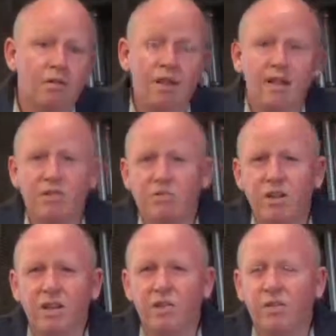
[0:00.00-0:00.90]
that's
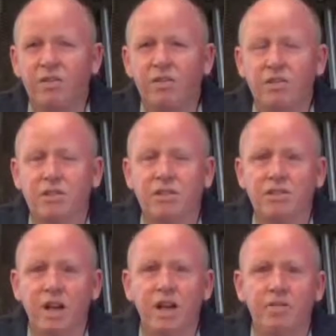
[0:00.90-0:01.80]
really all I've got to
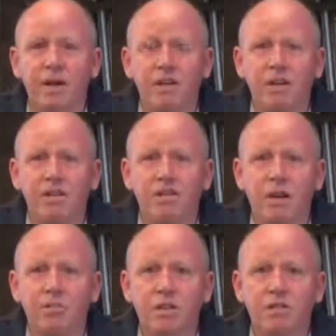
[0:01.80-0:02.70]
say about these
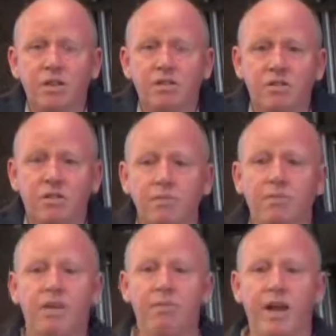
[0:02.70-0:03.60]
subjects is to
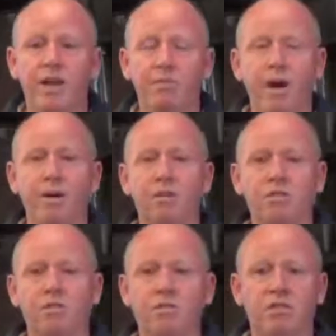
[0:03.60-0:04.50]
make
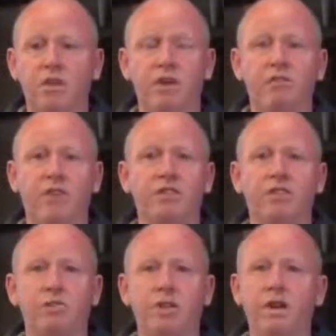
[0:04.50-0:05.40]
maintenance,
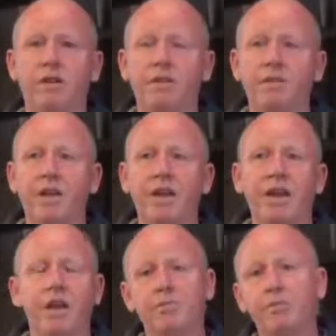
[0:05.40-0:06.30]
function well.
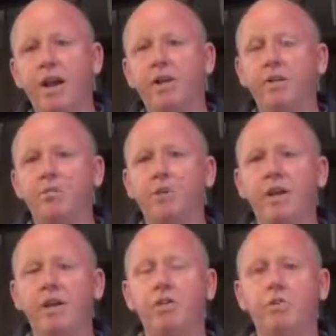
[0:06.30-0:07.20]
It may not
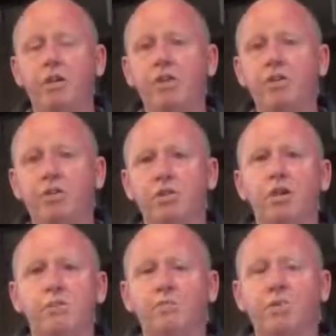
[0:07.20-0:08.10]
be what you
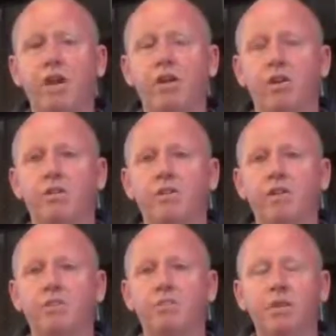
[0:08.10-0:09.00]
term as being
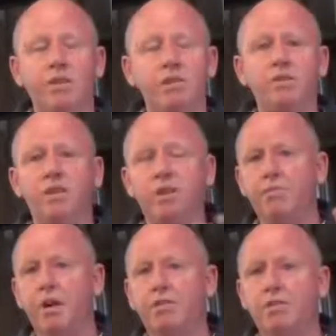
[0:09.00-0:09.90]
obvious, because in
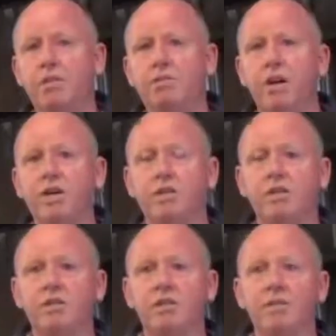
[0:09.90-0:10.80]
most situations,